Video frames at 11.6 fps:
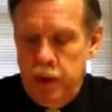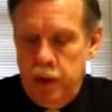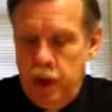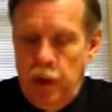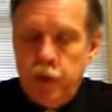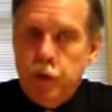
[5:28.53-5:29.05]

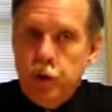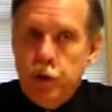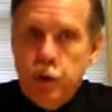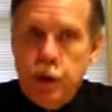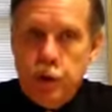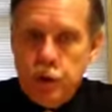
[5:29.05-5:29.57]
every 2
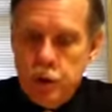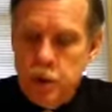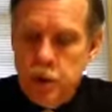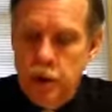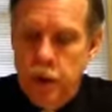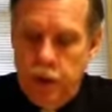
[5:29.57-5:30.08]
years,
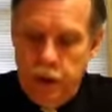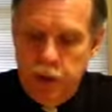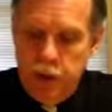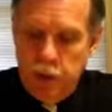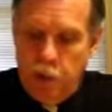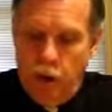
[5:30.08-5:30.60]
each
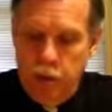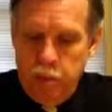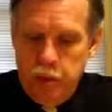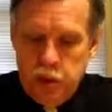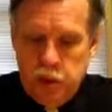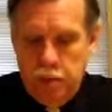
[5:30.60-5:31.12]

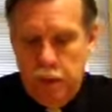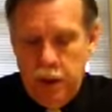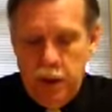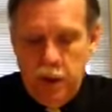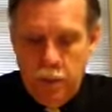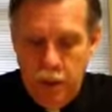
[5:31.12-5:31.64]
department
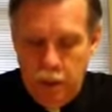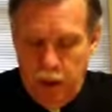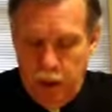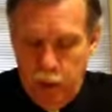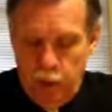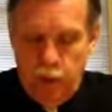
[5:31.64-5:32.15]
submitted a
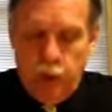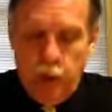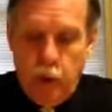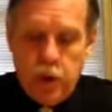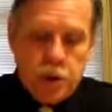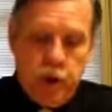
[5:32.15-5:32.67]
memo
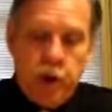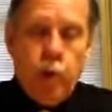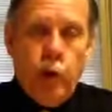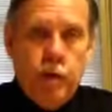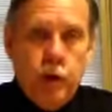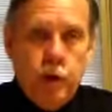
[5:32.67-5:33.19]
requesting
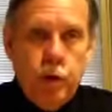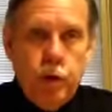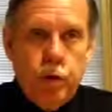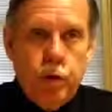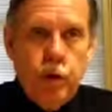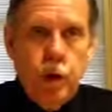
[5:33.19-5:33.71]

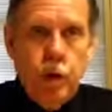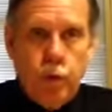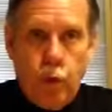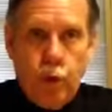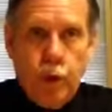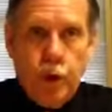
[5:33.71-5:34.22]
revenues
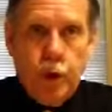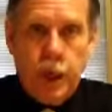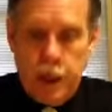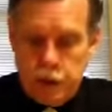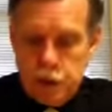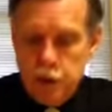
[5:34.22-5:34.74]
for the
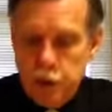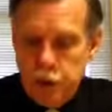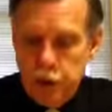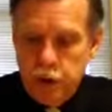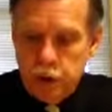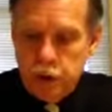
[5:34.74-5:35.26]
next 2
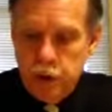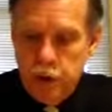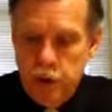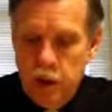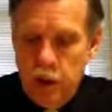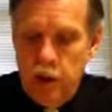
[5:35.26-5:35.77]
years.
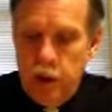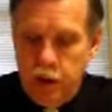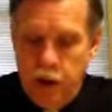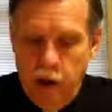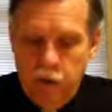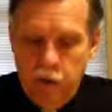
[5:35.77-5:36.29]
The
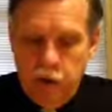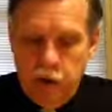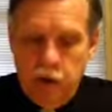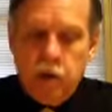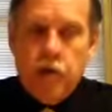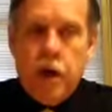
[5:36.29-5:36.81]
governor then
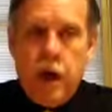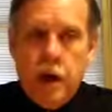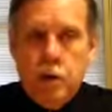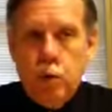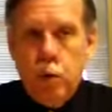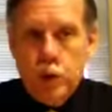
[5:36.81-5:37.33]

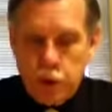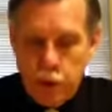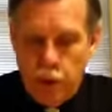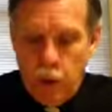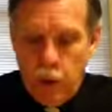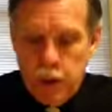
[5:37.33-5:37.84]
decided which
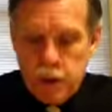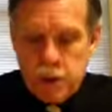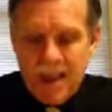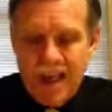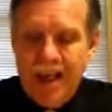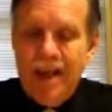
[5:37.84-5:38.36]
requests
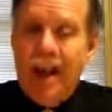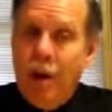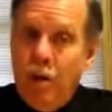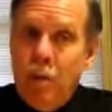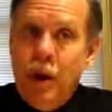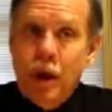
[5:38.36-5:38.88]
and how
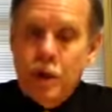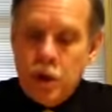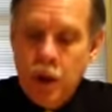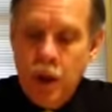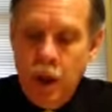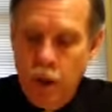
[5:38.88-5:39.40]
much
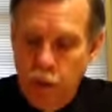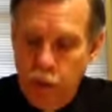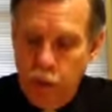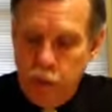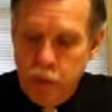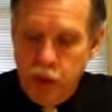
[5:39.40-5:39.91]

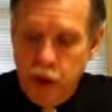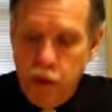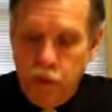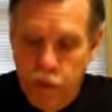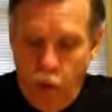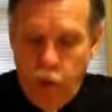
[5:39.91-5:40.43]
would be
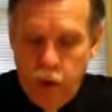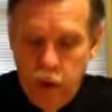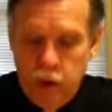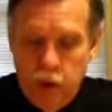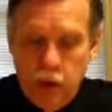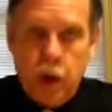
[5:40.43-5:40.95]
forwarded
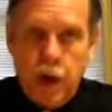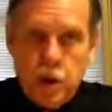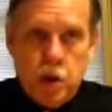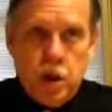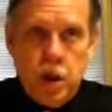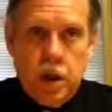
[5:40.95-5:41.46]
to the
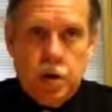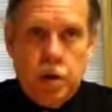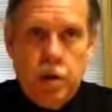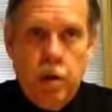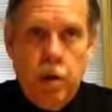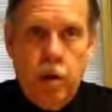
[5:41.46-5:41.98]
legislature
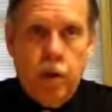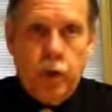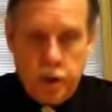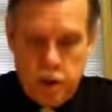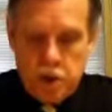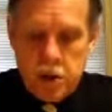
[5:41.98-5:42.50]
for
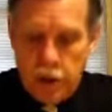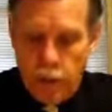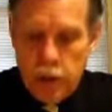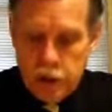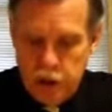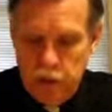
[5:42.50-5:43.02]

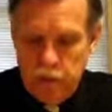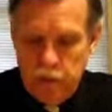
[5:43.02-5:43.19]
consideration.